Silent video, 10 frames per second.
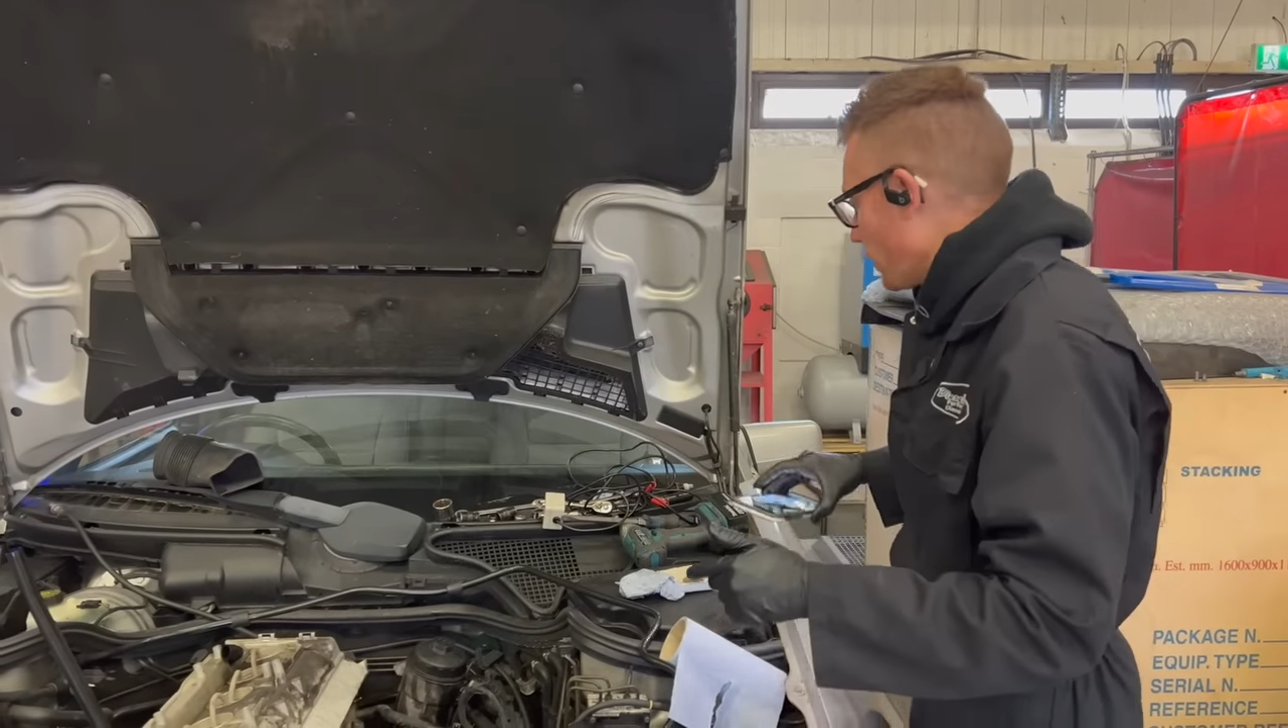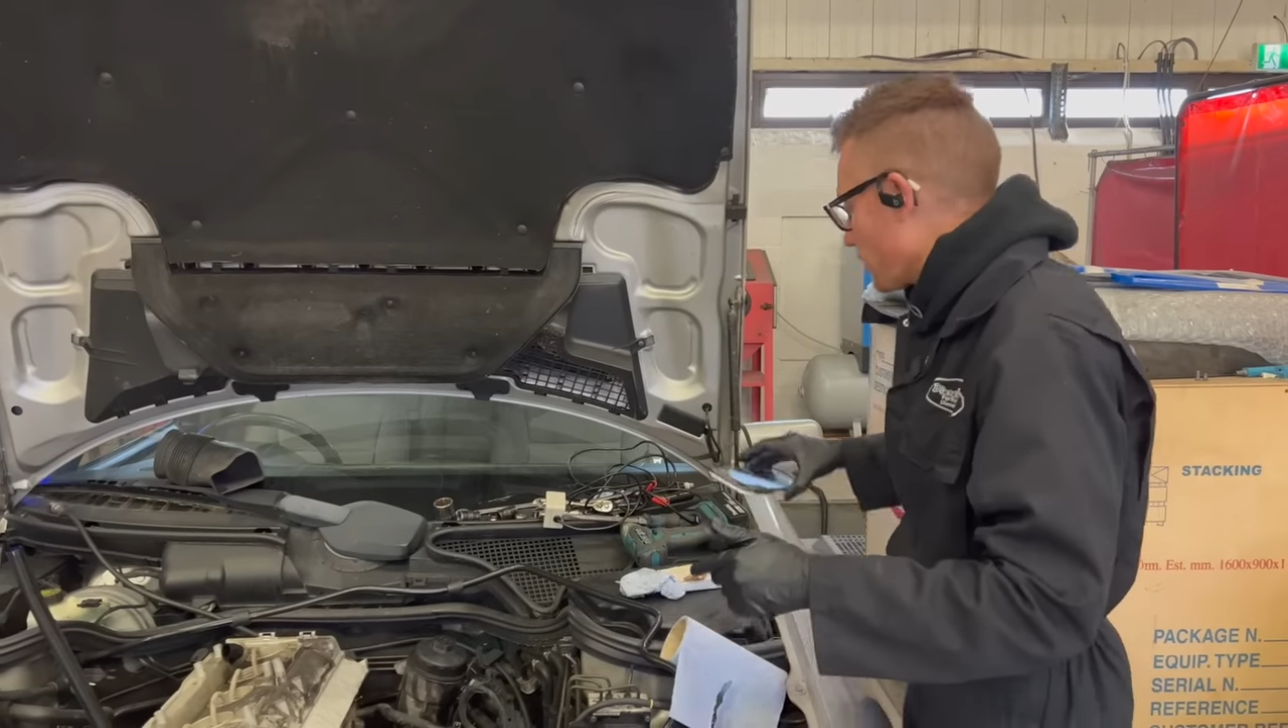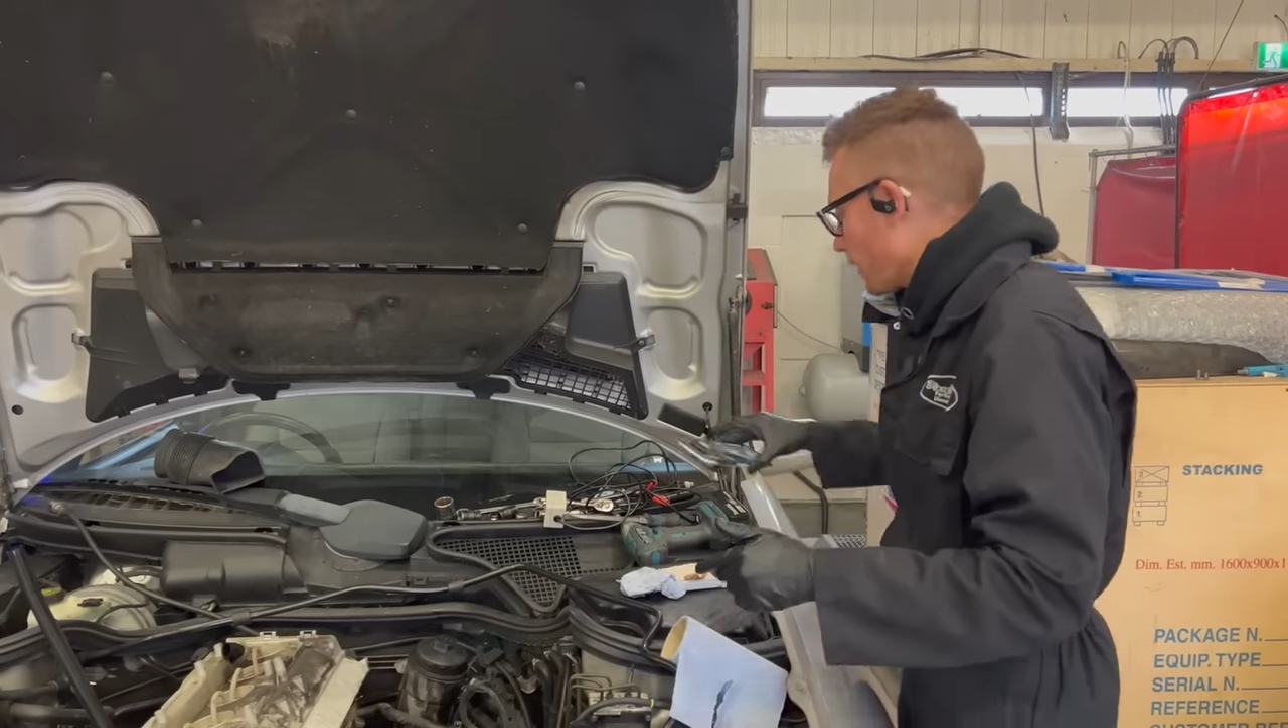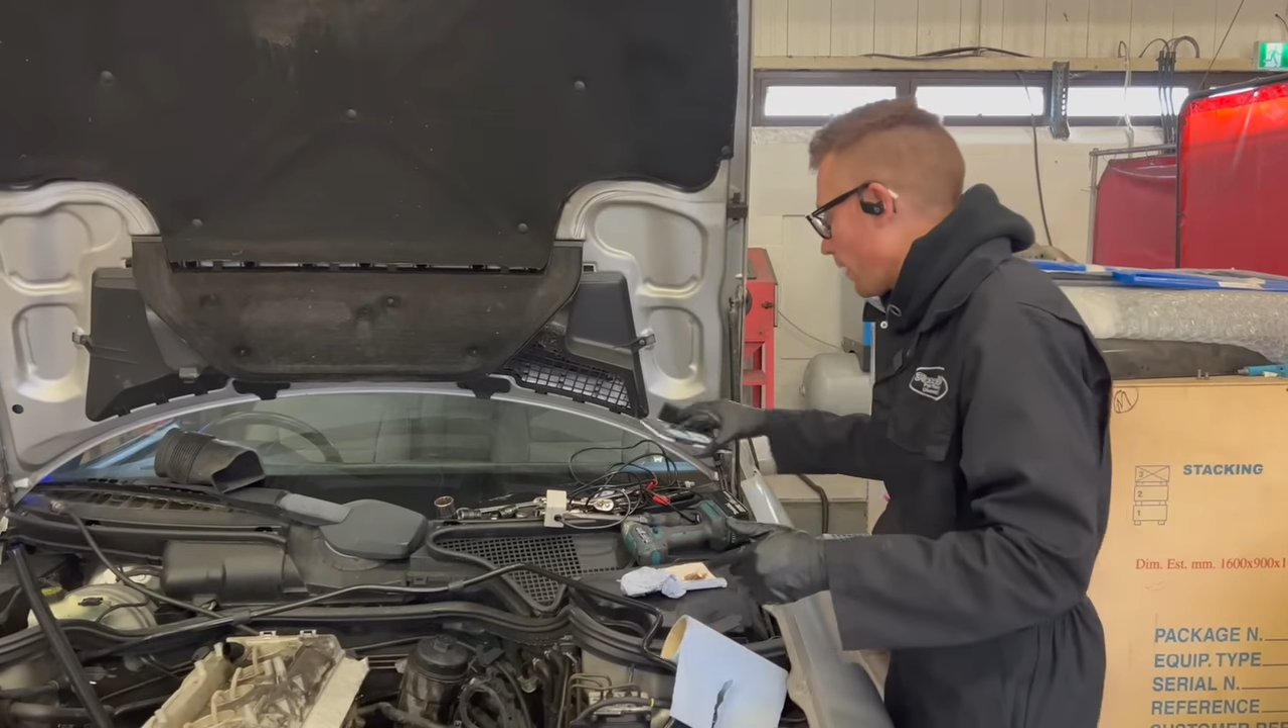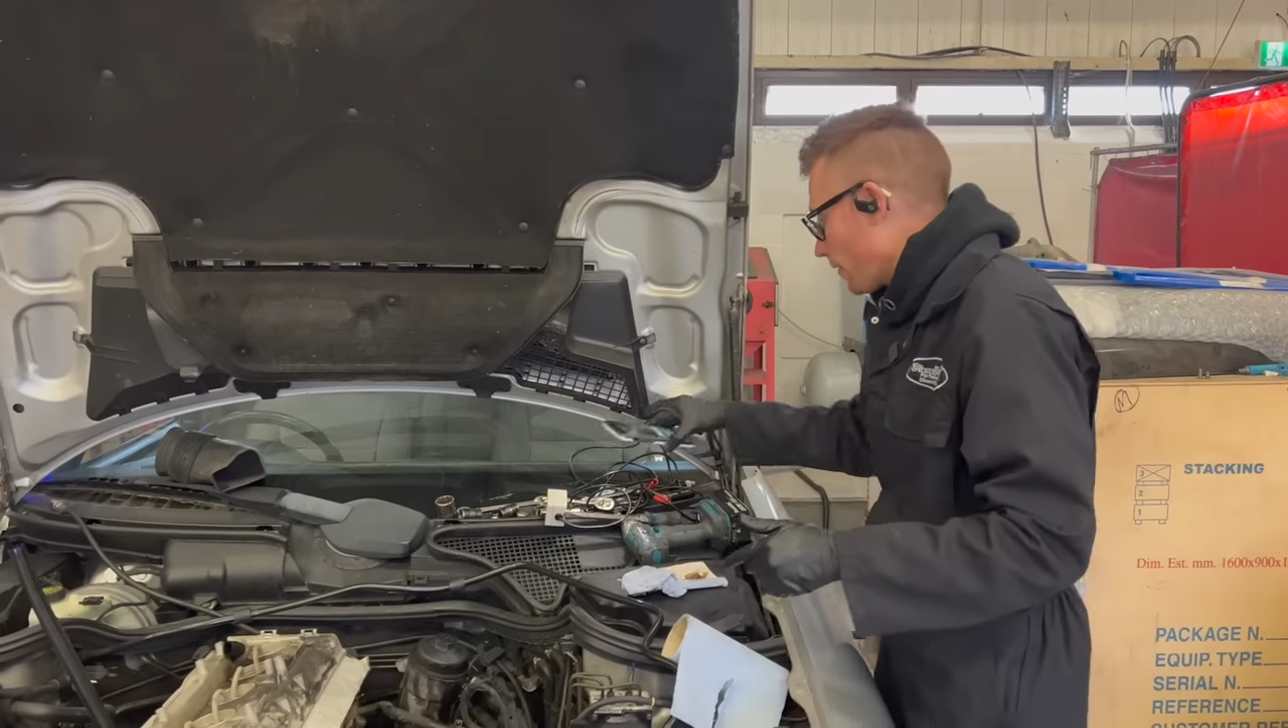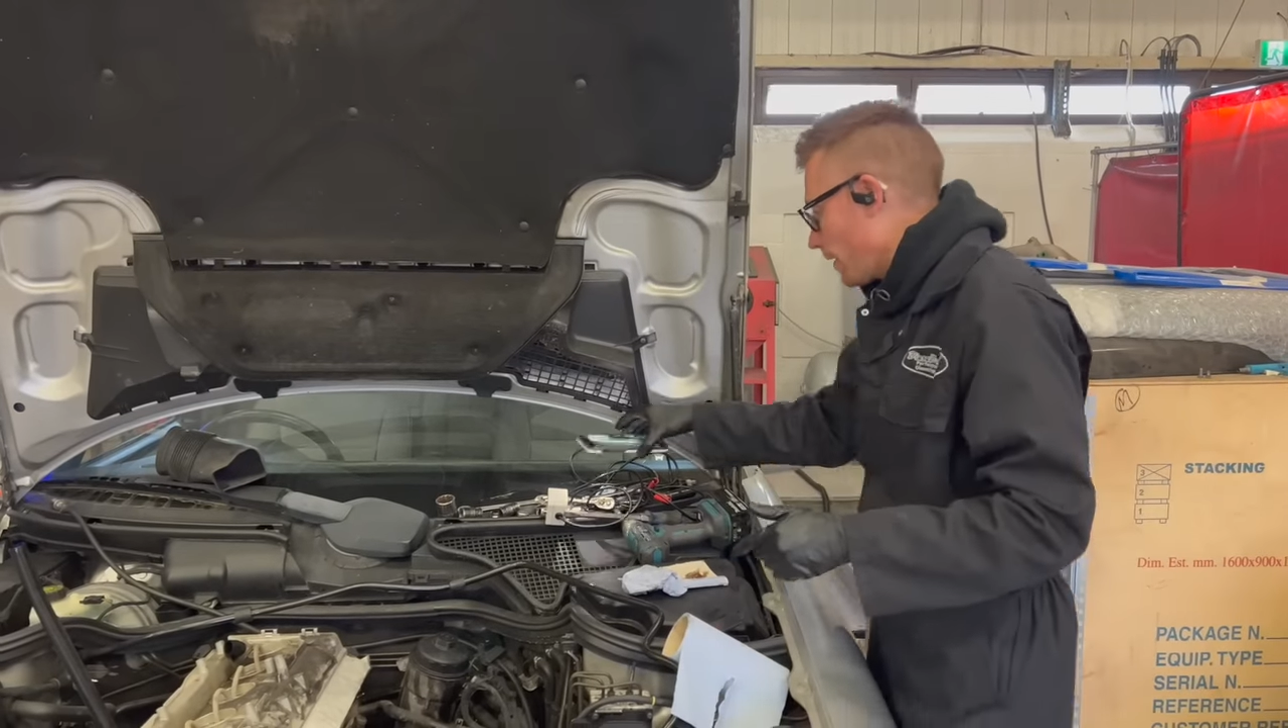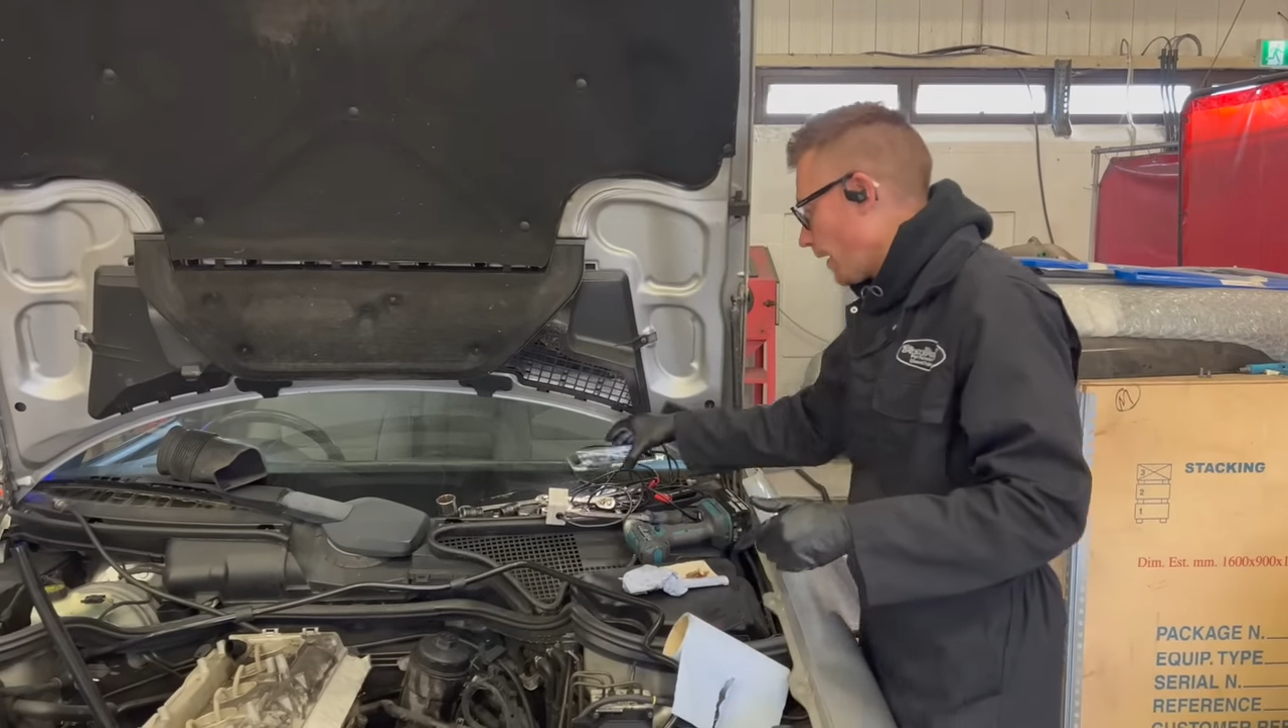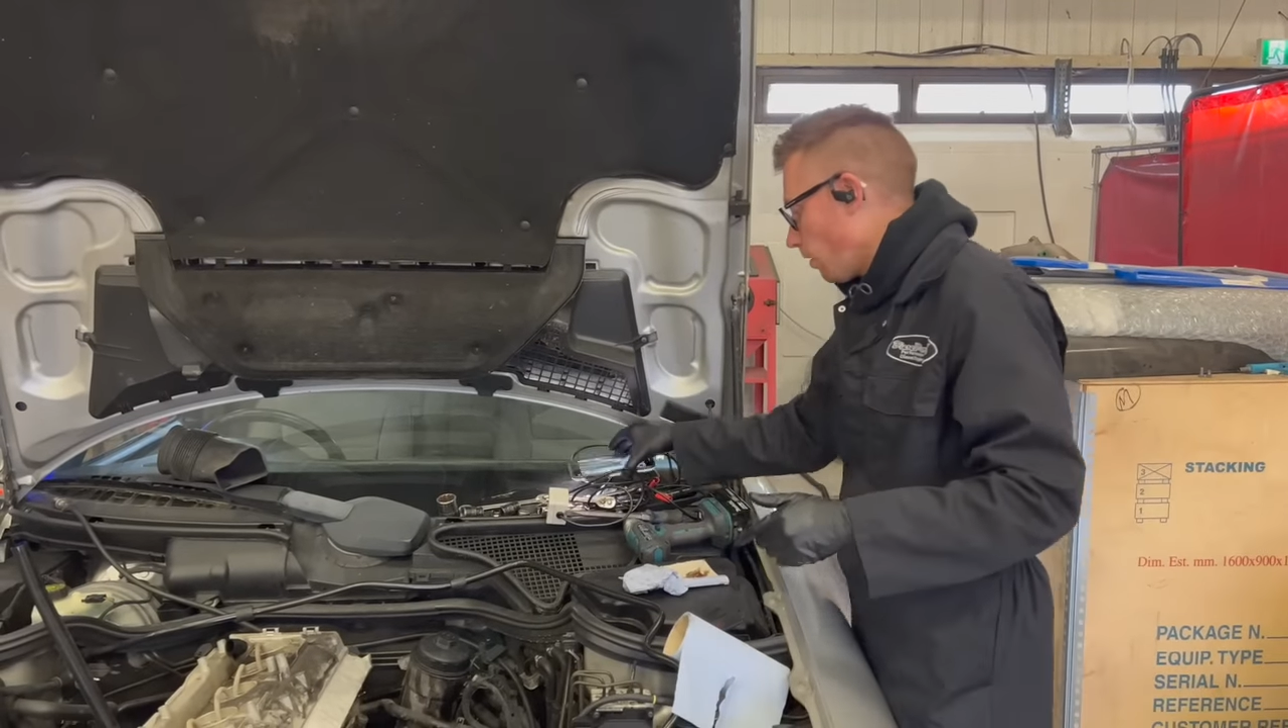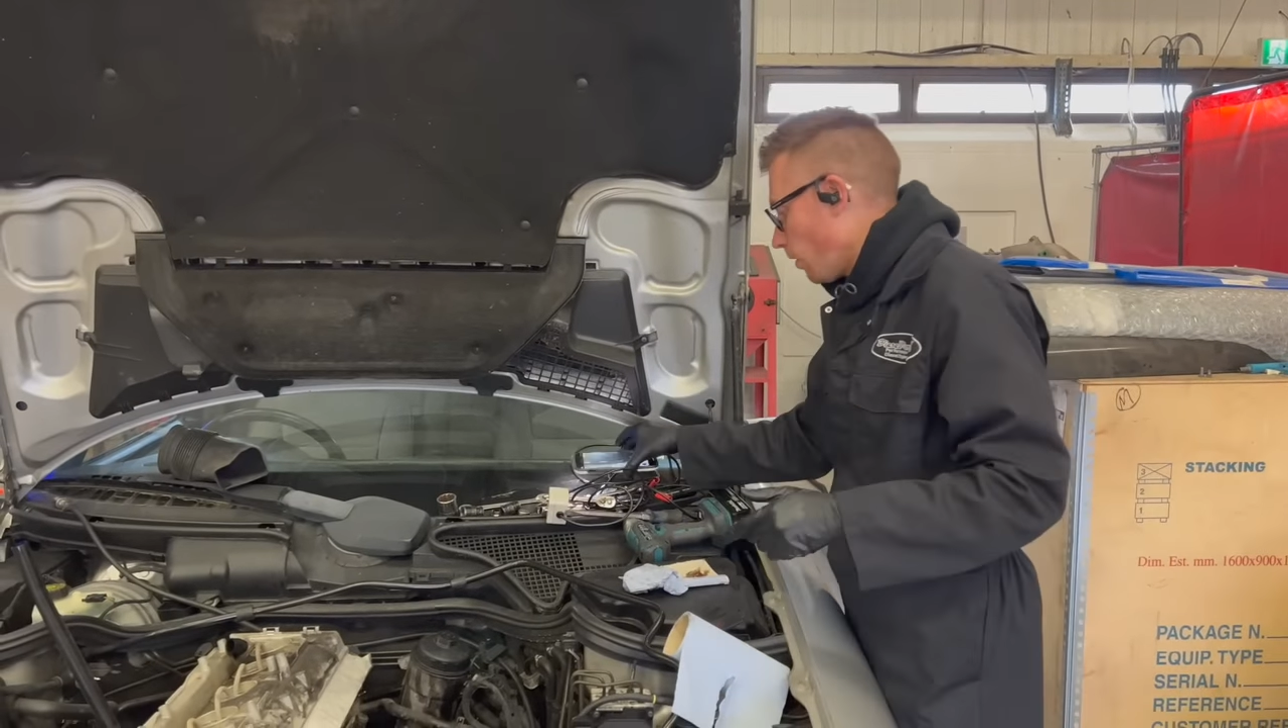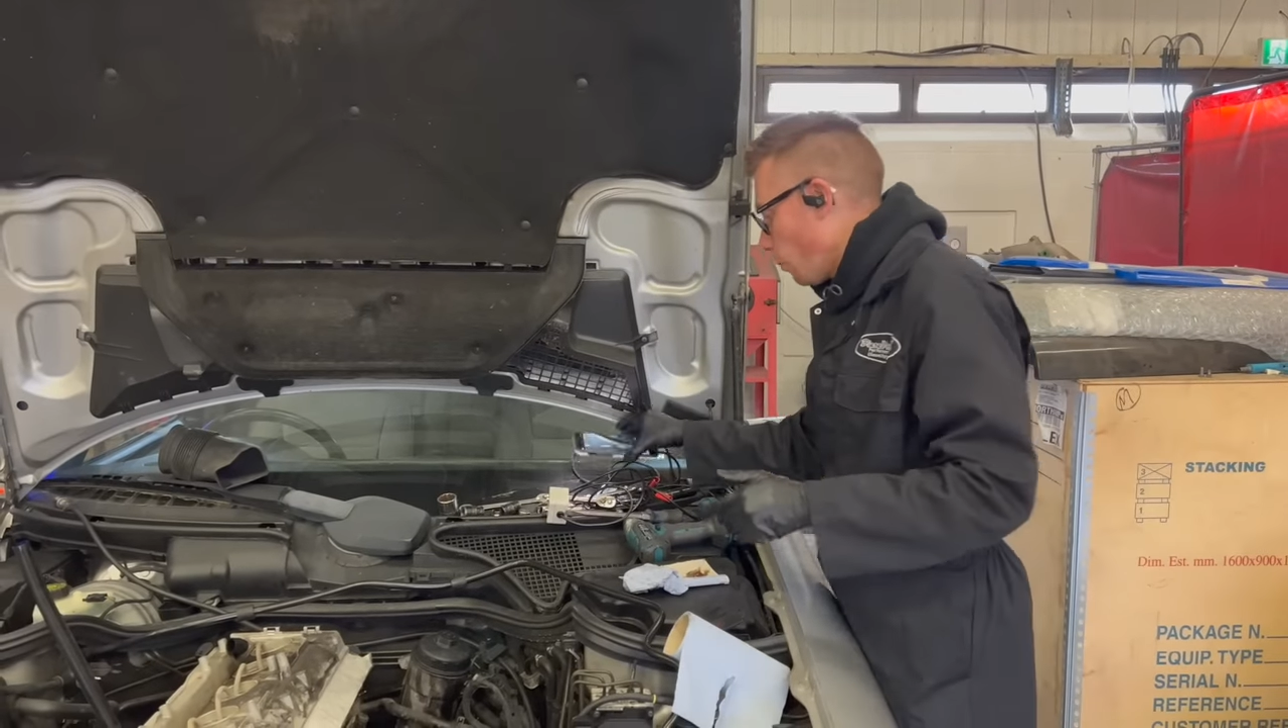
together now.